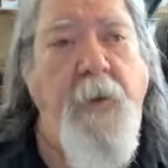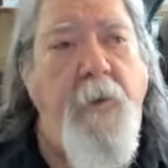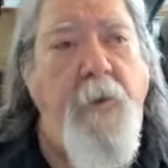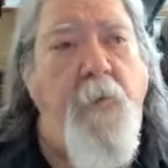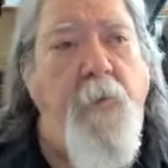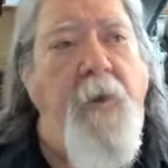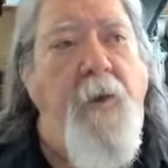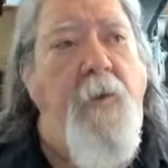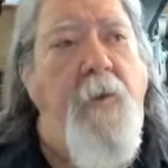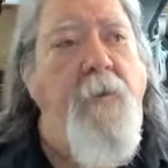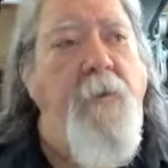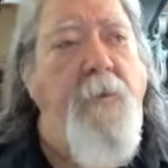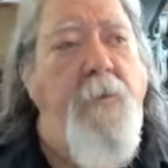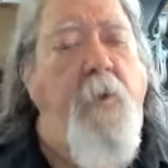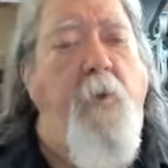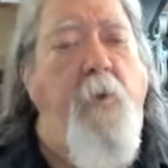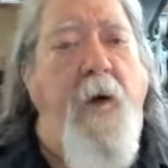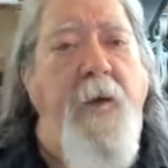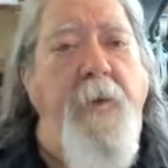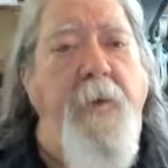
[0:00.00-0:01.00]
Well,
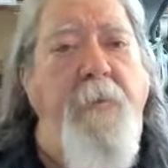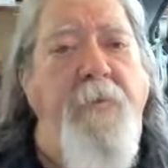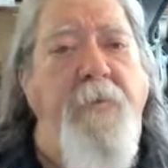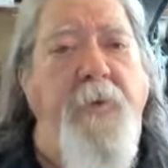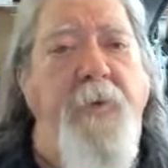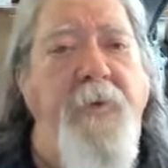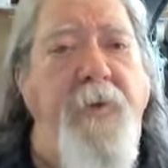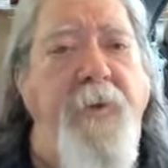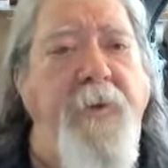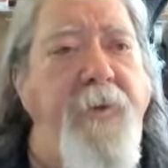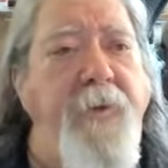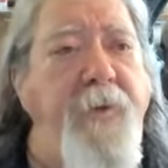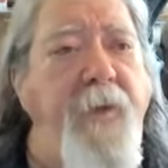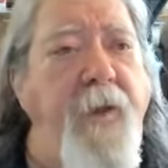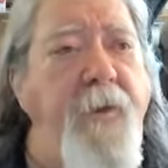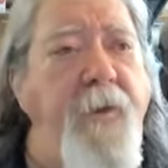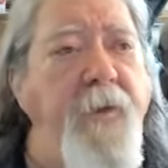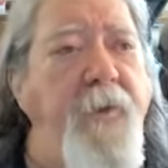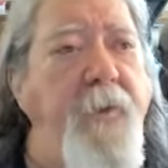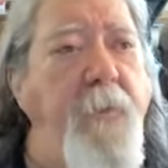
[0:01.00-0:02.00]
quantum physics
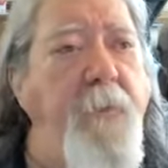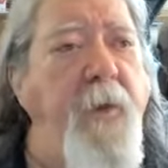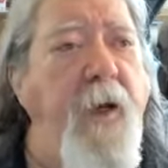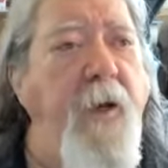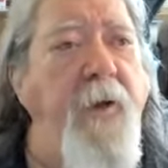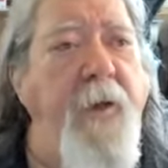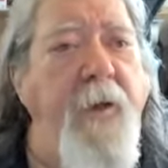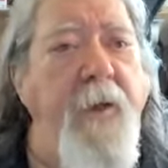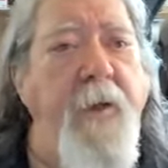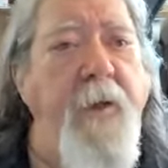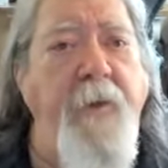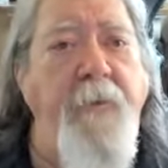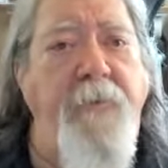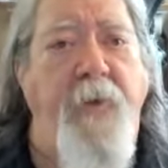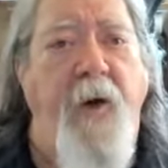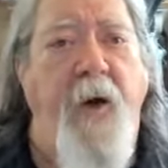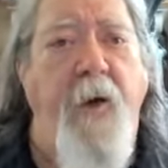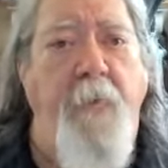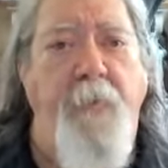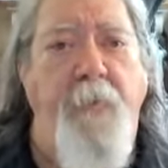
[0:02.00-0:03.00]
says about
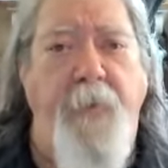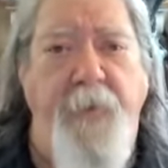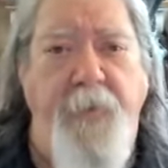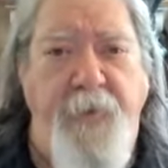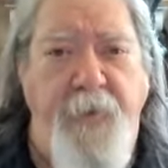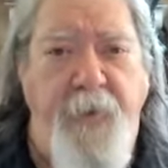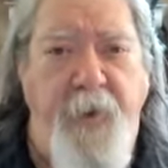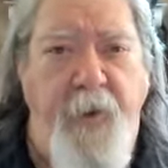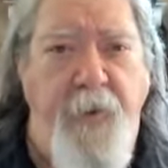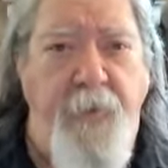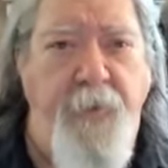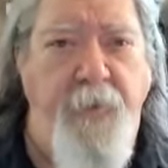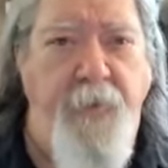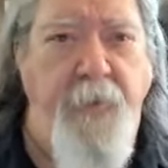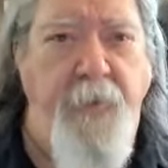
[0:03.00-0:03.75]
eighty-five percent.